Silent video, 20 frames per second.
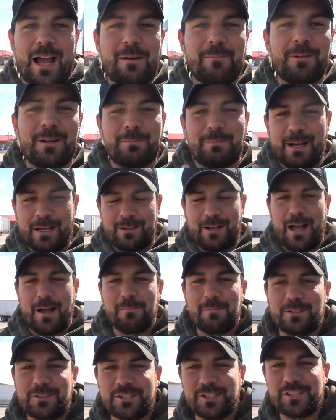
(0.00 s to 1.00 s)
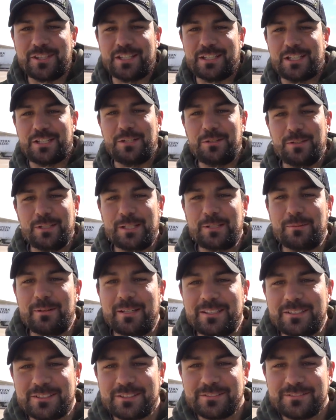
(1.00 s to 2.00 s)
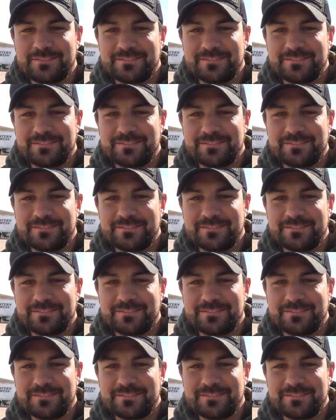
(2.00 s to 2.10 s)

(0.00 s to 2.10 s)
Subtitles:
how much, Michael, how much do you think the dually weighs?